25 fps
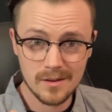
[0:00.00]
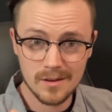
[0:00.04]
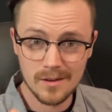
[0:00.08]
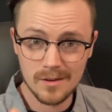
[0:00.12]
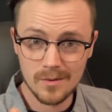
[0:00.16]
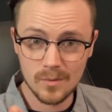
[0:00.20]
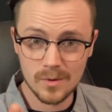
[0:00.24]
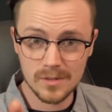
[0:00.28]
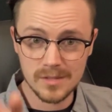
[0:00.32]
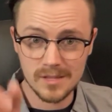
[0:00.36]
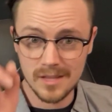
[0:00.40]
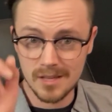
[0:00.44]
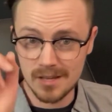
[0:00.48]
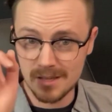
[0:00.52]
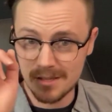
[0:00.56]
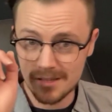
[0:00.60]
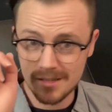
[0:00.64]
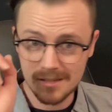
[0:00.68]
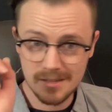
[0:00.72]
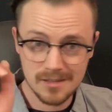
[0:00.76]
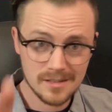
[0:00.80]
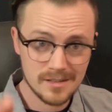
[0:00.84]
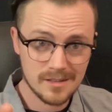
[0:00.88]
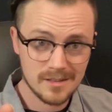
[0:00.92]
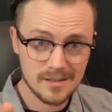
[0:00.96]
What's
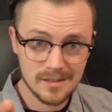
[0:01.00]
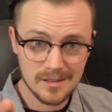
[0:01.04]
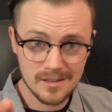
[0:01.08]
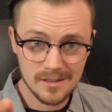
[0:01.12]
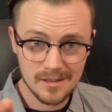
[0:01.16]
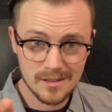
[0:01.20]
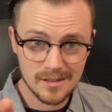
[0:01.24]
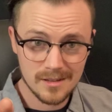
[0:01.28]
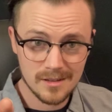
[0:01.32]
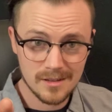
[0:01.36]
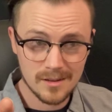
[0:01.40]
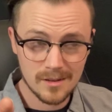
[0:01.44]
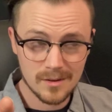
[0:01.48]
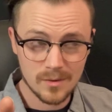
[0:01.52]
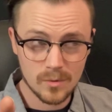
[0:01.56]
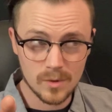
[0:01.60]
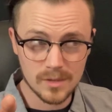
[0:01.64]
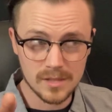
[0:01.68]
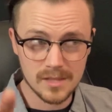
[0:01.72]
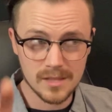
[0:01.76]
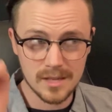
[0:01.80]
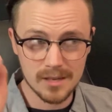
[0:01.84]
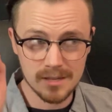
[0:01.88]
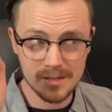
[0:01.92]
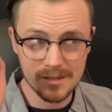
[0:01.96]
this?
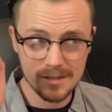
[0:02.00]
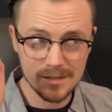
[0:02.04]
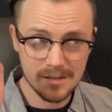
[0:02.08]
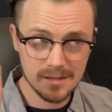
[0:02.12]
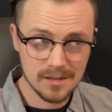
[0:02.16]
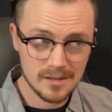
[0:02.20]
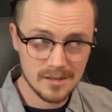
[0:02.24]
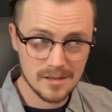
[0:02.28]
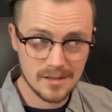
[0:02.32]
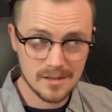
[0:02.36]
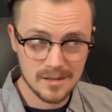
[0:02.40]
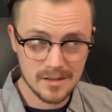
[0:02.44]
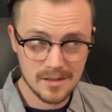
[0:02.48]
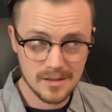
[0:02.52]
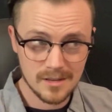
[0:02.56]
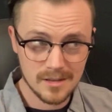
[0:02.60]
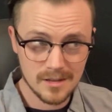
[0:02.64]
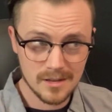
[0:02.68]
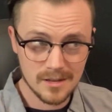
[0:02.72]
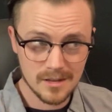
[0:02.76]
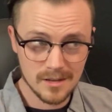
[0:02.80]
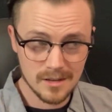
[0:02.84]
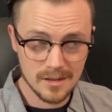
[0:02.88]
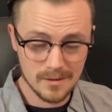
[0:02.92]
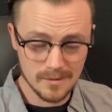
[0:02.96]
What's this?
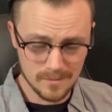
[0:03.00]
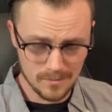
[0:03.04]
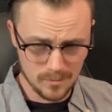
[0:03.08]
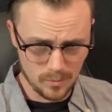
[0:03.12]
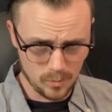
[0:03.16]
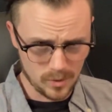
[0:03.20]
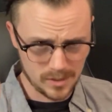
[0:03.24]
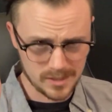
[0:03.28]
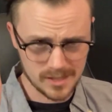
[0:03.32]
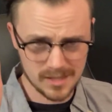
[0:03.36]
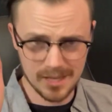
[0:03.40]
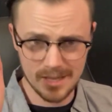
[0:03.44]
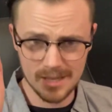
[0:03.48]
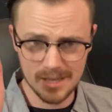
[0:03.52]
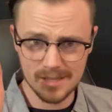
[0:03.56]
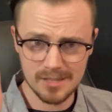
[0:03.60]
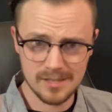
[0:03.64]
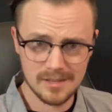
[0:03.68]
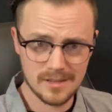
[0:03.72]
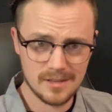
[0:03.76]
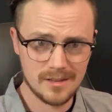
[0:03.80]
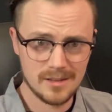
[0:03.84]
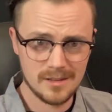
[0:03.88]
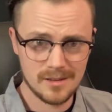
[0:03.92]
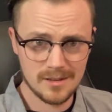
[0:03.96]
What's this?
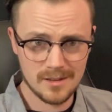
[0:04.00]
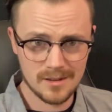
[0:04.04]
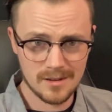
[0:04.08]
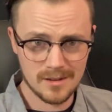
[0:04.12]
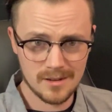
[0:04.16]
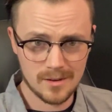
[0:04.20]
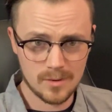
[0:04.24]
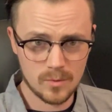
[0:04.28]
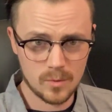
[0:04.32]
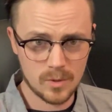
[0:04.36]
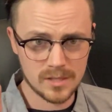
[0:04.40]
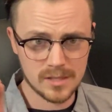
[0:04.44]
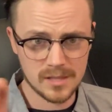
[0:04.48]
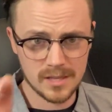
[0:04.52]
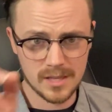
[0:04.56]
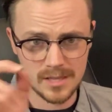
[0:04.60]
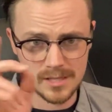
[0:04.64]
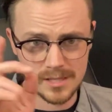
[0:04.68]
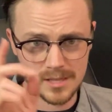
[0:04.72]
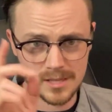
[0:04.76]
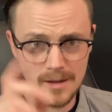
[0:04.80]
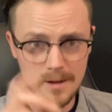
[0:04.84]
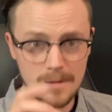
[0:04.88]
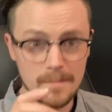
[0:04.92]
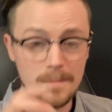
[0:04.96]
What's
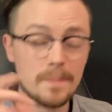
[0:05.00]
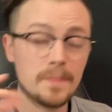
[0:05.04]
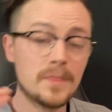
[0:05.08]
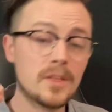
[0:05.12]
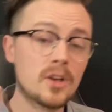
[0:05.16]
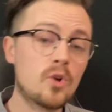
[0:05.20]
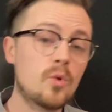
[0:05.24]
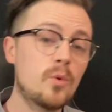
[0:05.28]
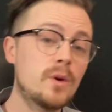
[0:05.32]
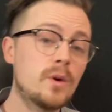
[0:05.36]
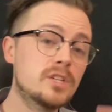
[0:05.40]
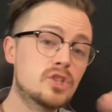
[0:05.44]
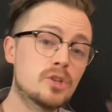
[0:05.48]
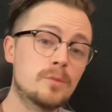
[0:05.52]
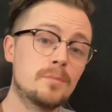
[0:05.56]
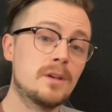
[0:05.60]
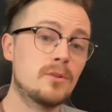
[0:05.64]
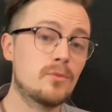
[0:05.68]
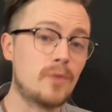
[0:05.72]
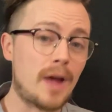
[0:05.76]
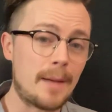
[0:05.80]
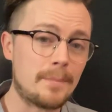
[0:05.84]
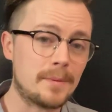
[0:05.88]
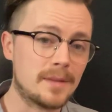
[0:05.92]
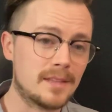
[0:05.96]
this? The quiz should be
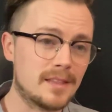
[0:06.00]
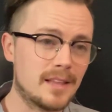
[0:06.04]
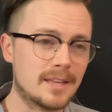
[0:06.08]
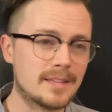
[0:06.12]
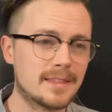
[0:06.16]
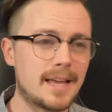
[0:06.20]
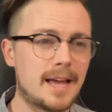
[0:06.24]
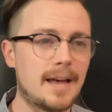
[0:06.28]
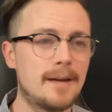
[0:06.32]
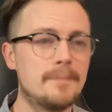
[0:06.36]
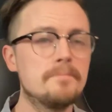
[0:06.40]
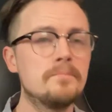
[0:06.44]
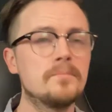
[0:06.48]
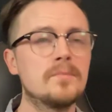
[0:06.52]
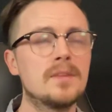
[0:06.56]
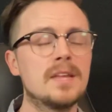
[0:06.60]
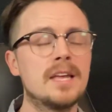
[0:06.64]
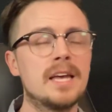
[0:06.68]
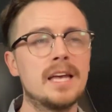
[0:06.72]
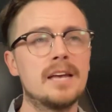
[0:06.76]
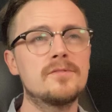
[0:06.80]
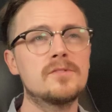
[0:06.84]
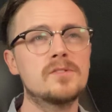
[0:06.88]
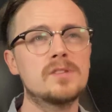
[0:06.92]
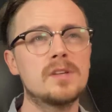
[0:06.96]
rapid like that.
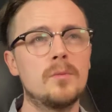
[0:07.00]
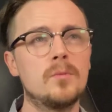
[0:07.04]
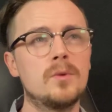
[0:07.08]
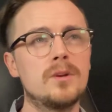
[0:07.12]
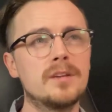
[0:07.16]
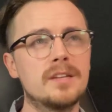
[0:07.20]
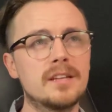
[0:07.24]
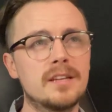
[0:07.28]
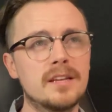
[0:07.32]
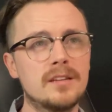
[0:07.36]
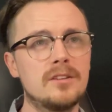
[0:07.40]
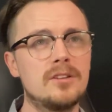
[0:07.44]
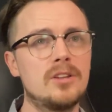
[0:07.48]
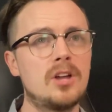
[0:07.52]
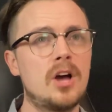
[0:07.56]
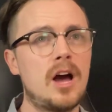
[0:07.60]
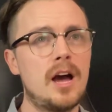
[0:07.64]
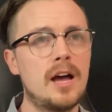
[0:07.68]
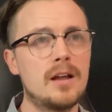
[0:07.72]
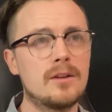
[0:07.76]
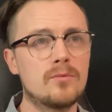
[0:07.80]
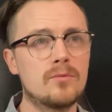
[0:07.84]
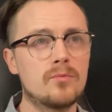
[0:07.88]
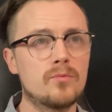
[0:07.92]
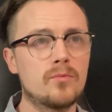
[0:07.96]
If someone
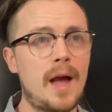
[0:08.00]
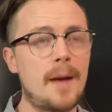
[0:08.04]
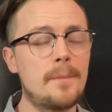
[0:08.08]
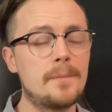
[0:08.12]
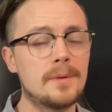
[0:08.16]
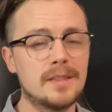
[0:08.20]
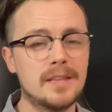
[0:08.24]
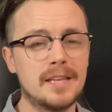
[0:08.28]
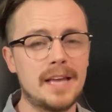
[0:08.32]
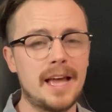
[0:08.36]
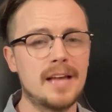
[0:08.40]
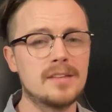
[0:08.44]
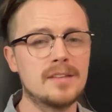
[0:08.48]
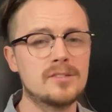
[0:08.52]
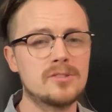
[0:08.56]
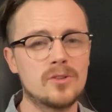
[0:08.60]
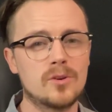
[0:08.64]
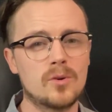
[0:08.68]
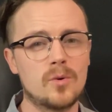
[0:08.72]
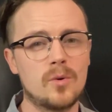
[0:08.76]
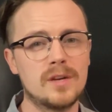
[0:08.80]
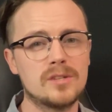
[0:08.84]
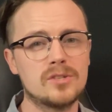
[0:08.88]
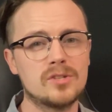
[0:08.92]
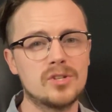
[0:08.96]
cannot rapidly answer the
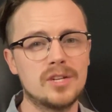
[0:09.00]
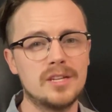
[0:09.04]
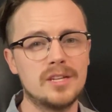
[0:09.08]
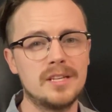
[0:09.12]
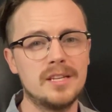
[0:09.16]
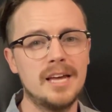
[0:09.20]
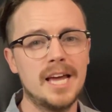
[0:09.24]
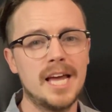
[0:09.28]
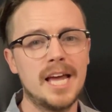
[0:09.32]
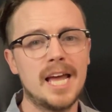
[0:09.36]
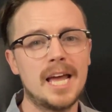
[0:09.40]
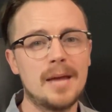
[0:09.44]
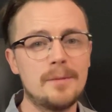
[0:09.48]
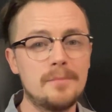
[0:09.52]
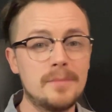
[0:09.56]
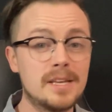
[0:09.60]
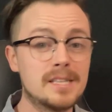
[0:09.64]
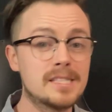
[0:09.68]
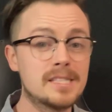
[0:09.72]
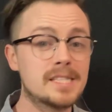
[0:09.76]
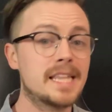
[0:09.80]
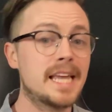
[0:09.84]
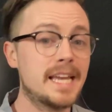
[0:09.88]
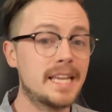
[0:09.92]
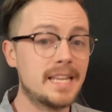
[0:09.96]
question, it
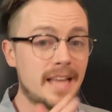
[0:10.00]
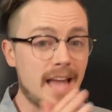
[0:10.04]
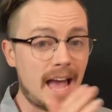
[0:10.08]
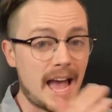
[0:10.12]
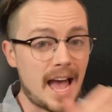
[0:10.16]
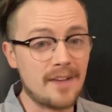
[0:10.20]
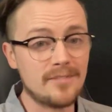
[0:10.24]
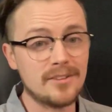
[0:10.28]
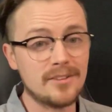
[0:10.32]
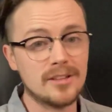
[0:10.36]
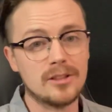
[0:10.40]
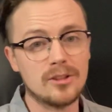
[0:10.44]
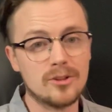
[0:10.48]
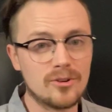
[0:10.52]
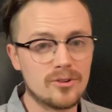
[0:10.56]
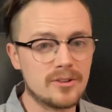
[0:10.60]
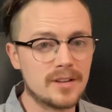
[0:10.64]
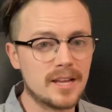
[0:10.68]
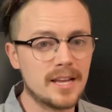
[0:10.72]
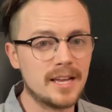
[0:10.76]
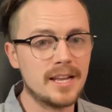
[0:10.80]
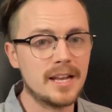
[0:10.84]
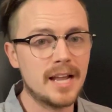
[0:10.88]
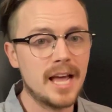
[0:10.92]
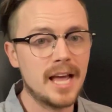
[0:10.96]
means they haven't learned
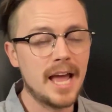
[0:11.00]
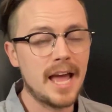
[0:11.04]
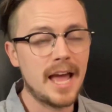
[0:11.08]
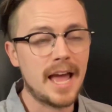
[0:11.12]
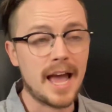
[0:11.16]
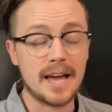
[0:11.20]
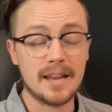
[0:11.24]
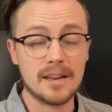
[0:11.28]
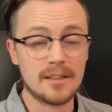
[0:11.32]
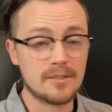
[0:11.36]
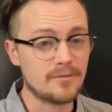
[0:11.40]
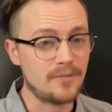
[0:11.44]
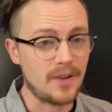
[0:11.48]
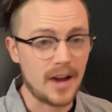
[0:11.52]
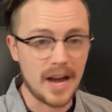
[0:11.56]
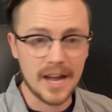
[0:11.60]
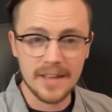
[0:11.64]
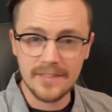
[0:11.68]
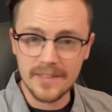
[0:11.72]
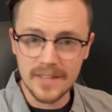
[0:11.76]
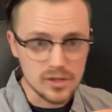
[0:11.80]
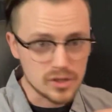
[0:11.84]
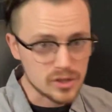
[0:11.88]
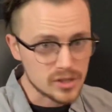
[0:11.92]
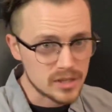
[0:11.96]
it, and it's fine.
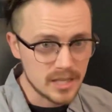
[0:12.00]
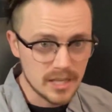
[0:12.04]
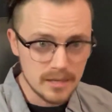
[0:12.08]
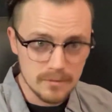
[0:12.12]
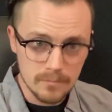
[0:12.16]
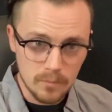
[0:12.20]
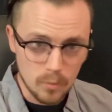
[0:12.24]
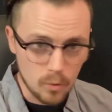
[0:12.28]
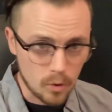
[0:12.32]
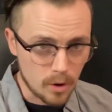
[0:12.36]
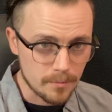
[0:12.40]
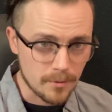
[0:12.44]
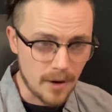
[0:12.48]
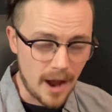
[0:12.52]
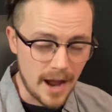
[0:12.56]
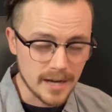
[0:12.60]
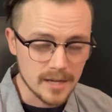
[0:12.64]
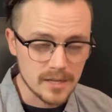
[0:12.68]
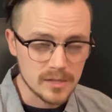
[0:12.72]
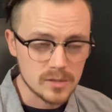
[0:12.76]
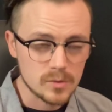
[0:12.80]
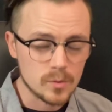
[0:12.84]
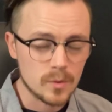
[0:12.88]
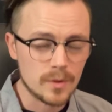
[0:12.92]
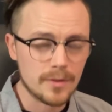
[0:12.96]
They just need more
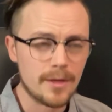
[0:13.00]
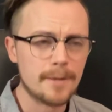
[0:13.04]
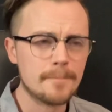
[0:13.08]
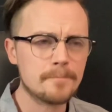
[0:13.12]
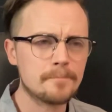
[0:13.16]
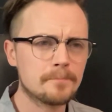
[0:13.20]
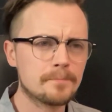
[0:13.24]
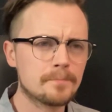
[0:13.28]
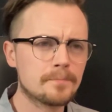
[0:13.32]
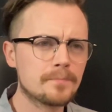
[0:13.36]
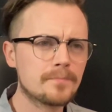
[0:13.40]
practice with it.